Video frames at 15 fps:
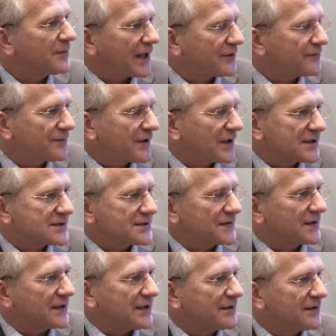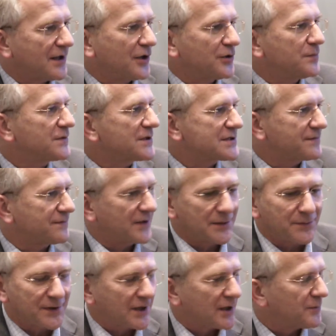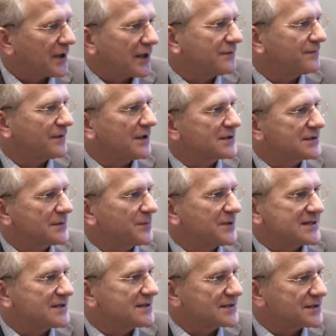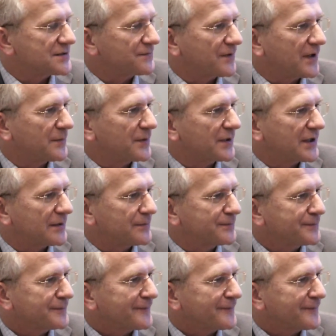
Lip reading: How far to the home does the fiber come? How far to the business does the fiber come?